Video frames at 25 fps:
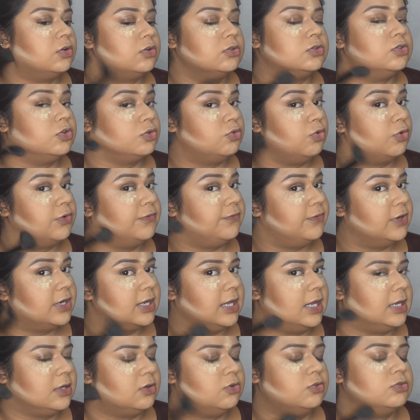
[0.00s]
so don't
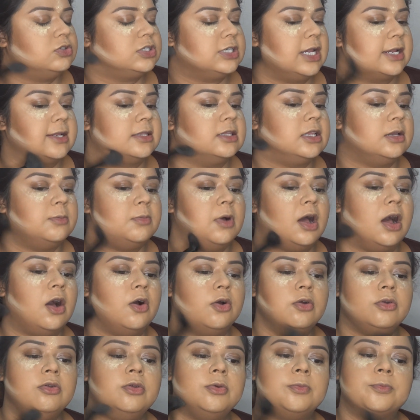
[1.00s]
forget to check them
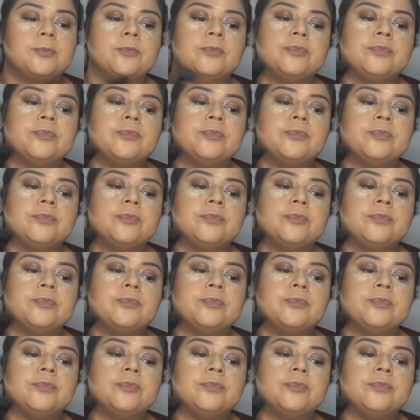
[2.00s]
out.